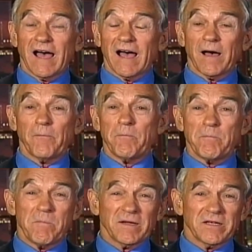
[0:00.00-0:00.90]

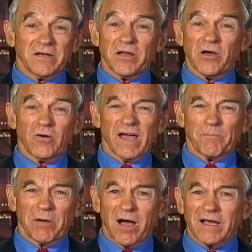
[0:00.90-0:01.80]

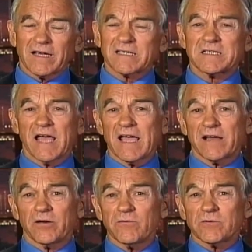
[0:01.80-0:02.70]
bogging us
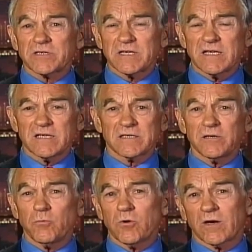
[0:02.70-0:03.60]
down overseas
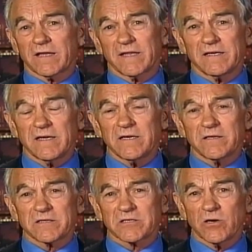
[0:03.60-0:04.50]
in a war like they
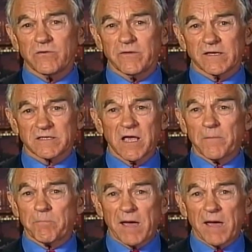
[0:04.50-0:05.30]
did to the Soviets,